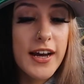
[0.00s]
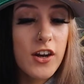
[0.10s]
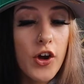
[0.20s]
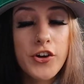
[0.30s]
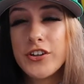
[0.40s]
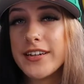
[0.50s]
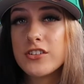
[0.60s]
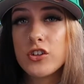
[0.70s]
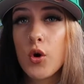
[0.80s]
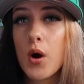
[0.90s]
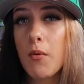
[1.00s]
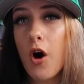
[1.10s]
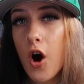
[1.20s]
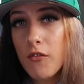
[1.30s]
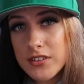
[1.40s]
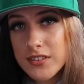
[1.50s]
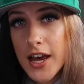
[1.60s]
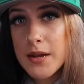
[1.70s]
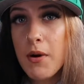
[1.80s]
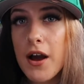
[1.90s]
and I only need to go up half a
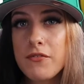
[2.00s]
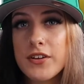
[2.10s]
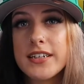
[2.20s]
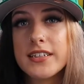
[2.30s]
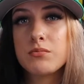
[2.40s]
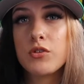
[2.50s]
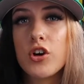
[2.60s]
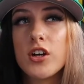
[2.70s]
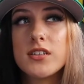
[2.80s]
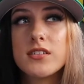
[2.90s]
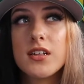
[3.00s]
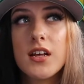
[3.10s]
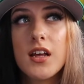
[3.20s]
size, but I think it's because